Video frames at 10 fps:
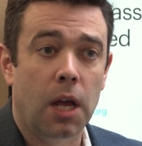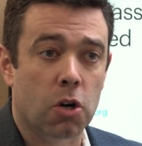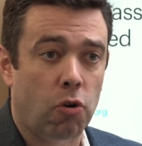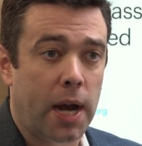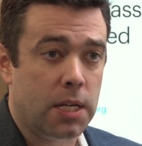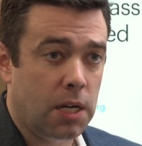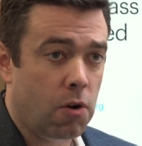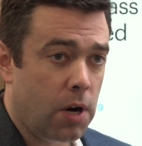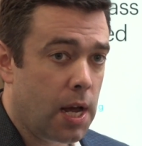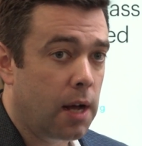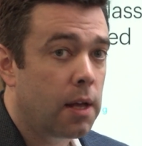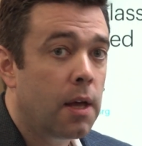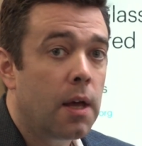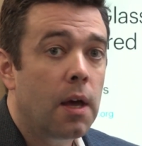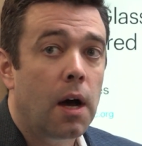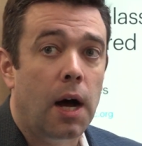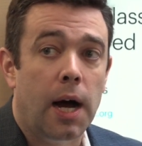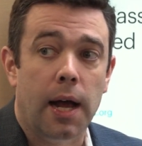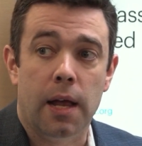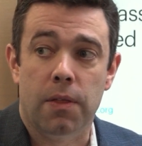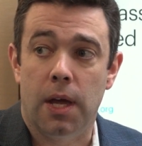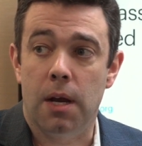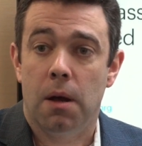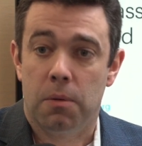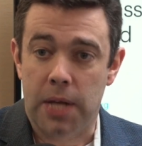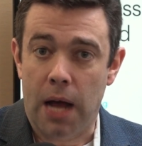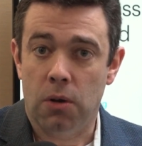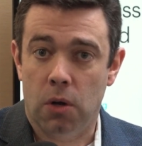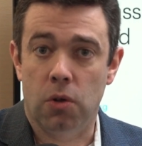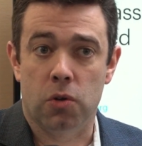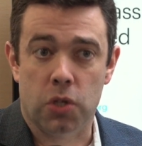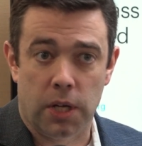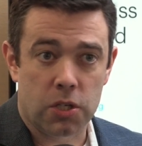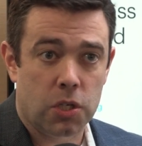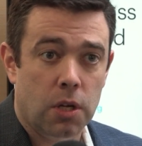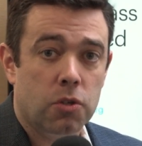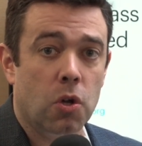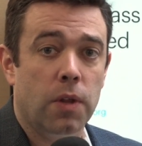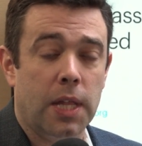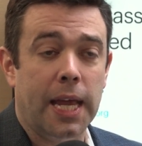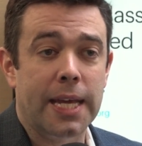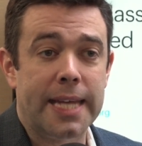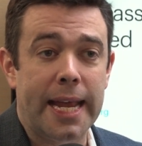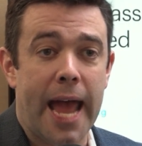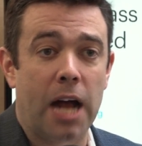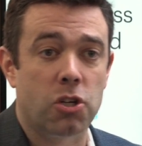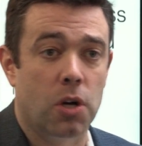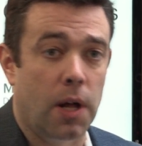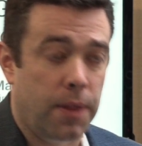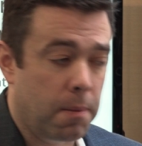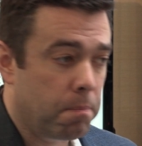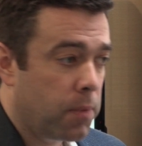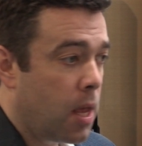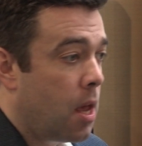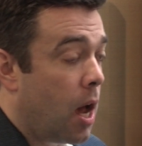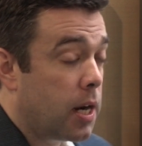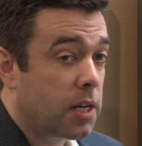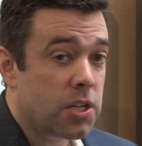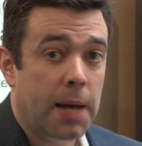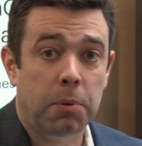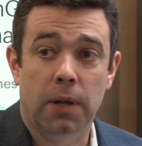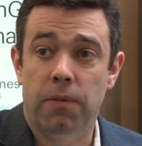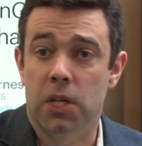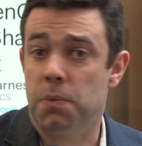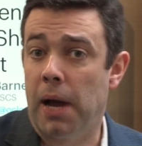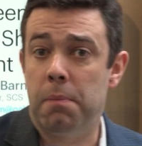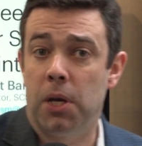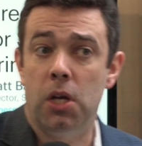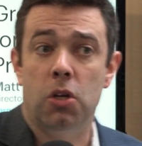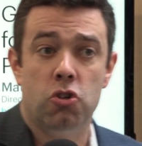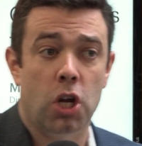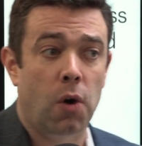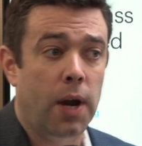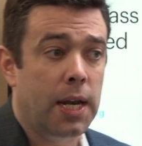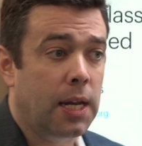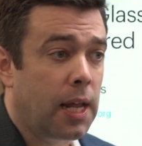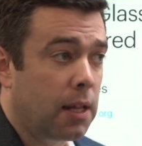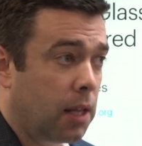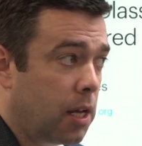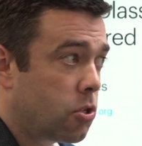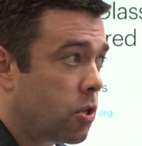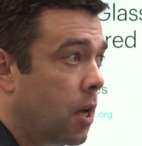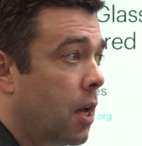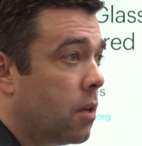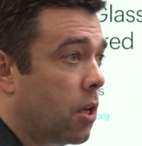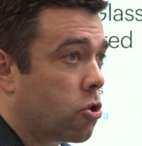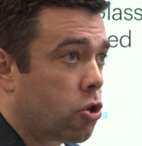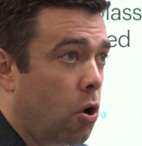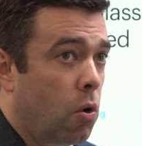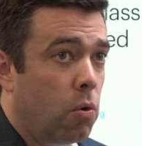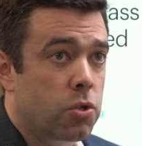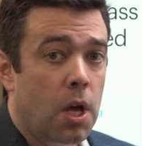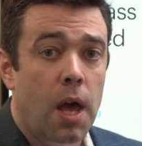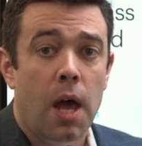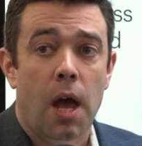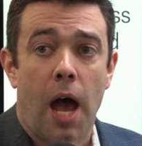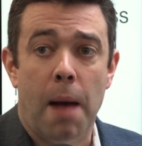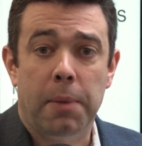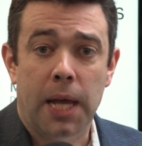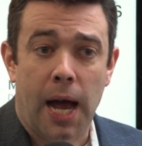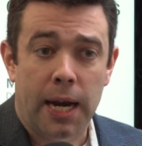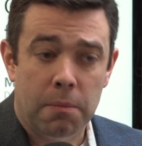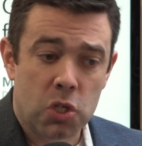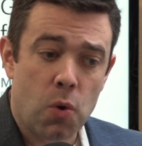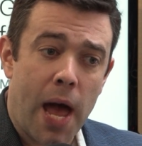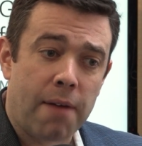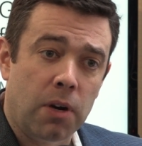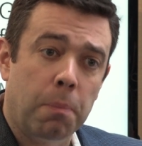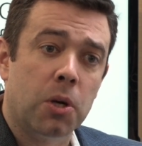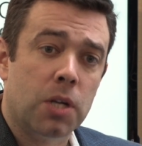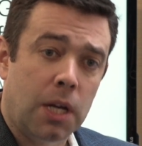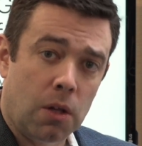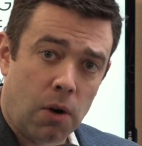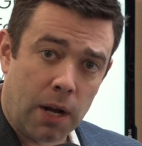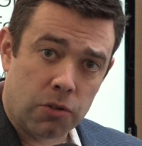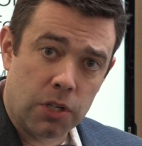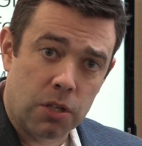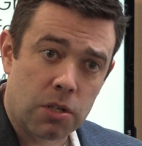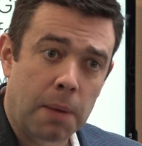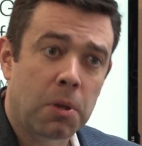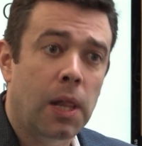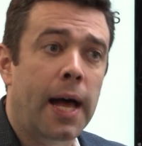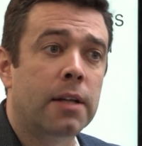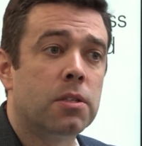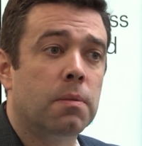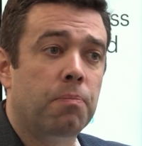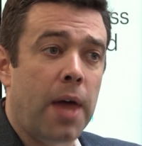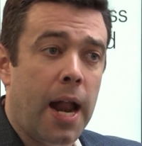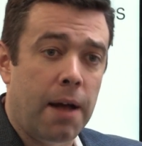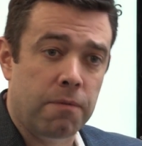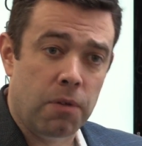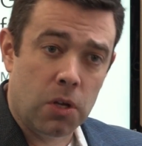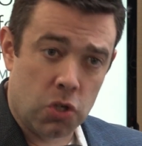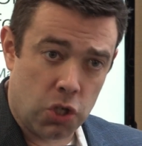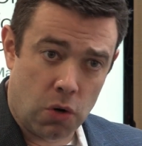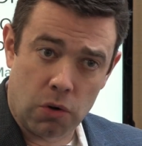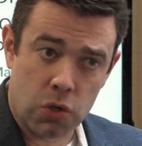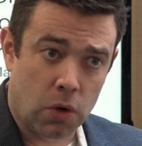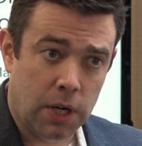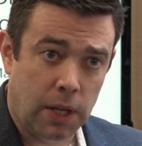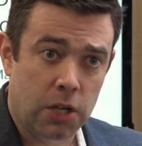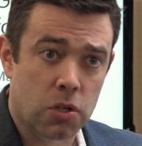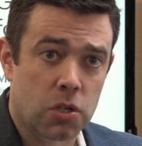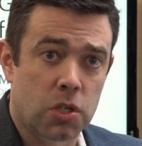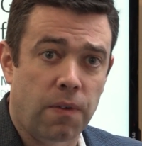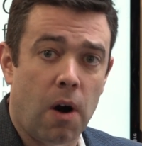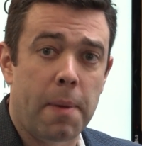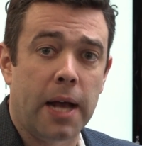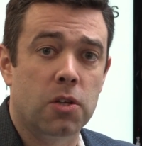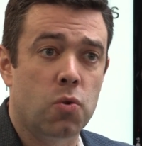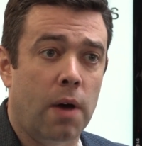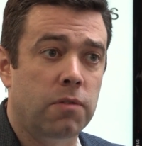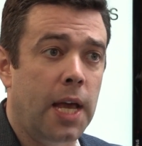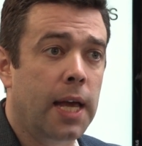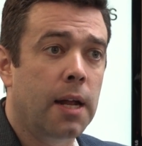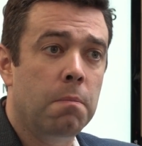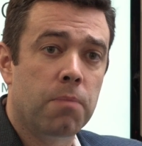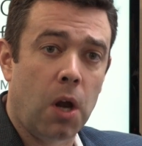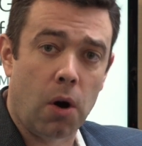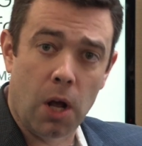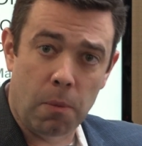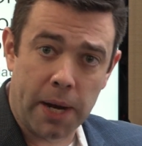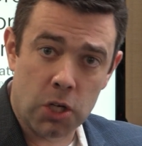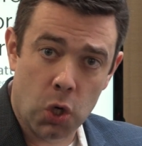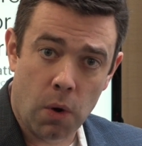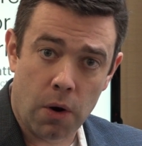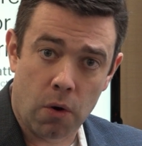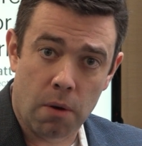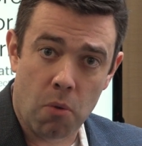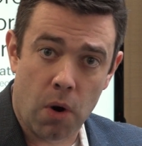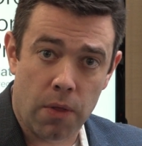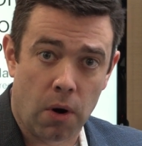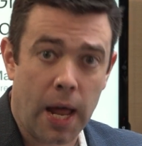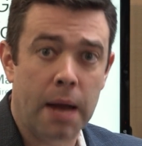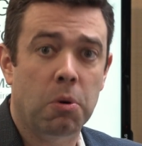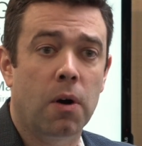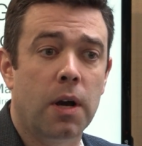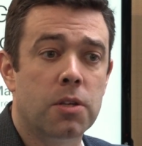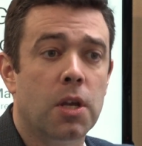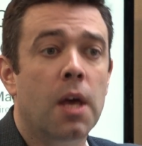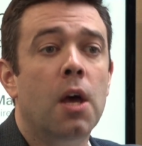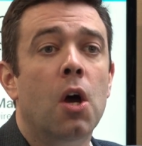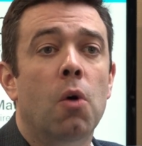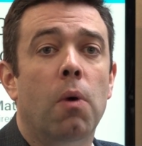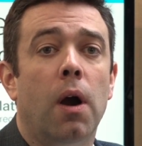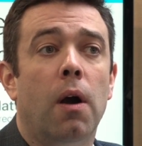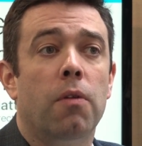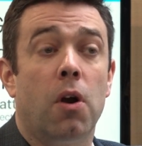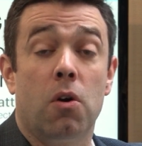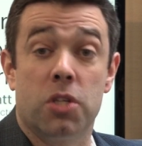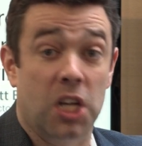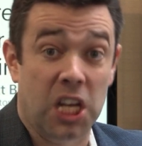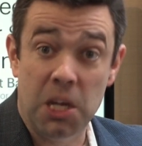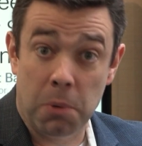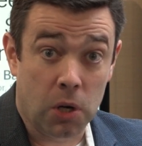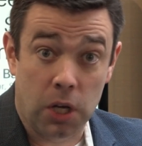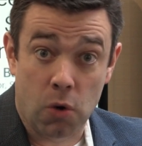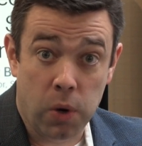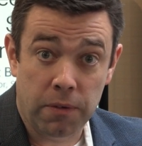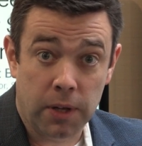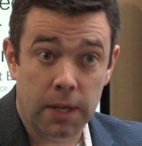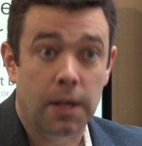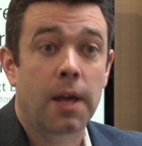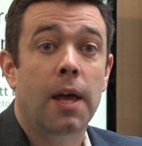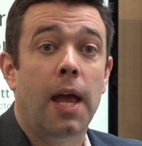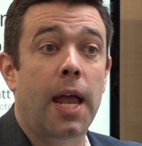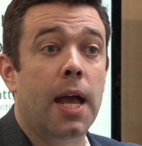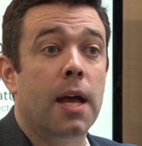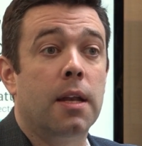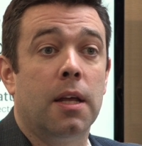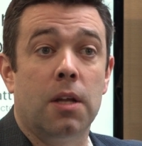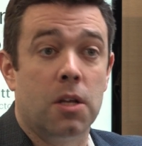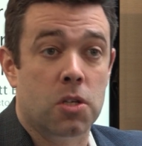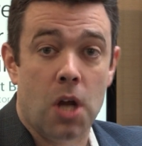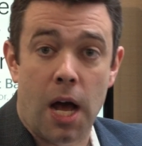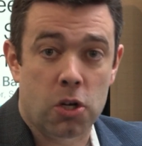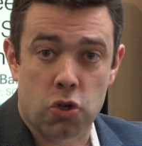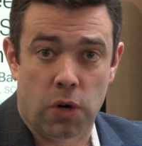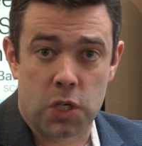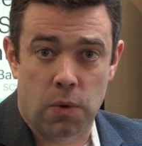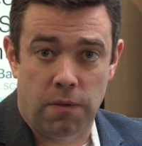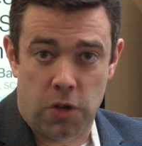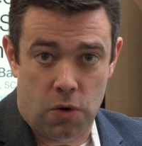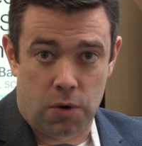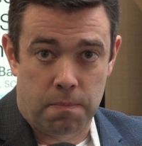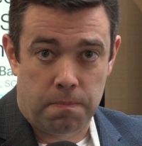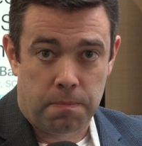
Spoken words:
and criteria and then download those lists so that they can take action on them. An example of this might be generating a list that shows how many items you have in a particular LC subclass that have 0 circulations as far back as you have data, that are held by 200 or more other libraries, where there's an ebook equivalent and it is not choice reviewed.